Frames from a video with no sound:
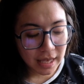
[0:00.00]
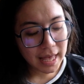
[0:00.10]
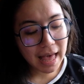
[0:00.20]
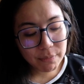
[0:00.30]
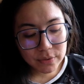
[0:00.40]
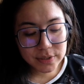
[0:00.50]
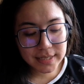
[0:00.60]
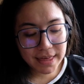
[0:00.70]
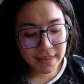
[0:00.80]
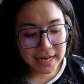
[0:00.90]
I will
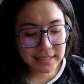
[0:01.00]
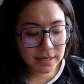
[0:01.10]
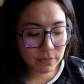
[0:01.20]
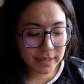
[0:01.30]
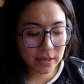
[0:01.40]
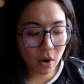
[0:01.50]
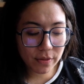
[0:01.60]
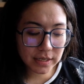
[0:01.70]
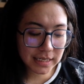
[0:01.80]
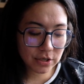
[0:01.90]
say that I did read All
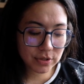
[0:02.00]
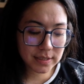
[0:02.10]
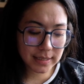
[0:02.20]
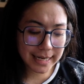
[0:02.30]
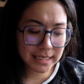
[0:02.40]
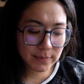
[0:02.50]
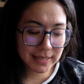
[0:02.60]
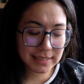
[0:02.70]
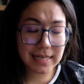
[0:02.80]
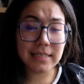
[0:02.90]
the Dangerous Things by
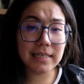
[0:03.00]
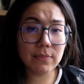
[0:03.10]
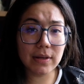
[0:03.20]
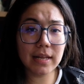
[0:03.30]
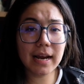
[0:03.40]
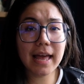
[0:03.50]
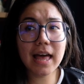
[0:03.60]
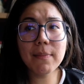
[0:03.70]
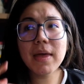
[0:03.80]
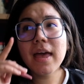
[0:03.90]
Stacy
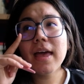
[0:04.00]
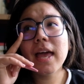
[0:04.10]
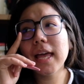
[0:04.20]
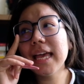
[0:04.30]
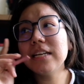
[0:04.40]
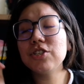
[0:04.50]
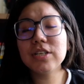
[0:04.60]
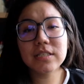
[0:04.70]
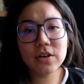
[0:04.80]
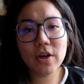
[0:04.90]
Willingham, and she
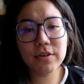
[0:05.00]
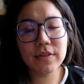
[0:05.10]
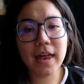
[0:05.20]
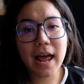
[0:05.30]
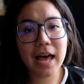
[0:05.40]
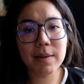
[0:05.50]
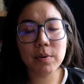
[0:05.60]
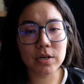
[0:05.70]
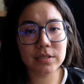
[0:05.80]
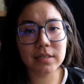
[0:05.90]
is an author that I
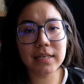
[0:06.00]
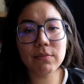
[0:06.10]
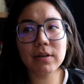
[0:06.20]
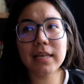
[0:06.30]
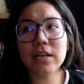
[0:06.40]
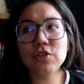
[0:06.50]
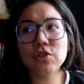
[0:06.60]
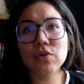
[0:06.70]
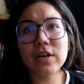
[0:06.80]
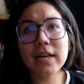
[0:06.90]
personally really
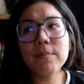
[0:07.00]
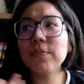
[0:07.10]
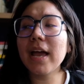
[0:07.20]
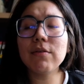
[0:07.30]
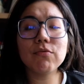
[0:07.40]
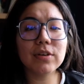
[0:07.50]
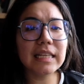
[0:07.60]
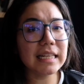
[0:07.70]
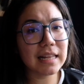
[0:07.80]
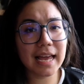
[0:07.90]
enjoy. I
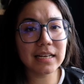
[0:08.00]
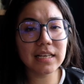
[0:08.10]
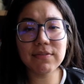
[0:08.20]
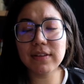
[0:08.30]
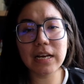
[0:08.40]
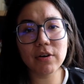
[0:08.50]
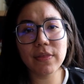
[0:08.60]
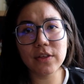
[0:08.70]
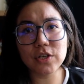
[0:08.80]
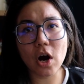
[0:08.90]
really liked A Flicker in
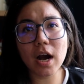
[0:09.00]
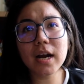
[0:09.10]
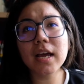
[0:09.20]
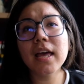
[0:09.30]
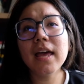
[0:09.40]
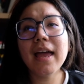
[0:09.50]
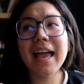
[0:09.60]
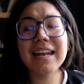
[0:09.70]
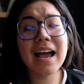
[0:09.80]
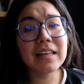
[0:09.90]
the Dark,
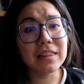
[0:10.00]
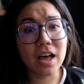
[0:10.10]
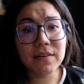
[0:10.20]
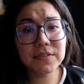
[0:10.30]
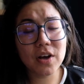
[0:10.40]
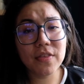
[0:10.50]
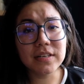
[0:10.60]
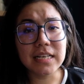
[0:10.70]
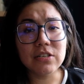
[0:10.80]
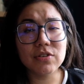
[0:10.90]
and I loved All the
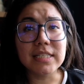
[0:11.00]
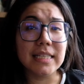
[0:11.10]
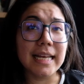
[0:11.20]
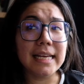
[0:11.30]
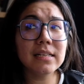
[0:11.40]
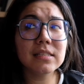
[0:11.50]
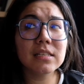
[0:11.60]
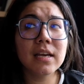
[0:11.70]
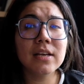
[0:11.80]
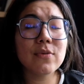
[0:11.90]
Dangerous Things.
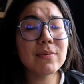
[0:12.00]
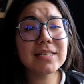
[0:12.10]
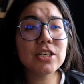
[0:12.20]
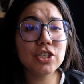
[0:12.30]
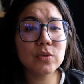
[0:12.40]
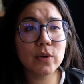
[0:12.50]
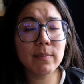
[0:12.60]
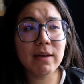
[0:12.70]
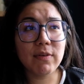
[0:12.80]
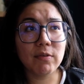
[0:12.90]
So I would say she's one of
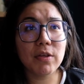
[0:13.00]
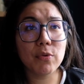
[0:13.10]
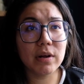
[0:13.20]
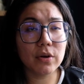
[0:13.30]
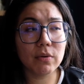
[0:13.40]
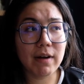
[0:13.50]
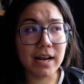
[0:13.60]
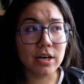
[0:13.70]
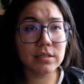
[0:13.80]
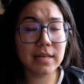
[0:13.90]
my favorite thriller
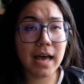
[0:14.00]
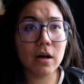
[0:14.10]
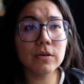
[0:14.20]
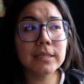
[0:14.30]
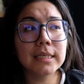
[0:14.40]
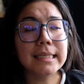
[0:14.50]
writers now.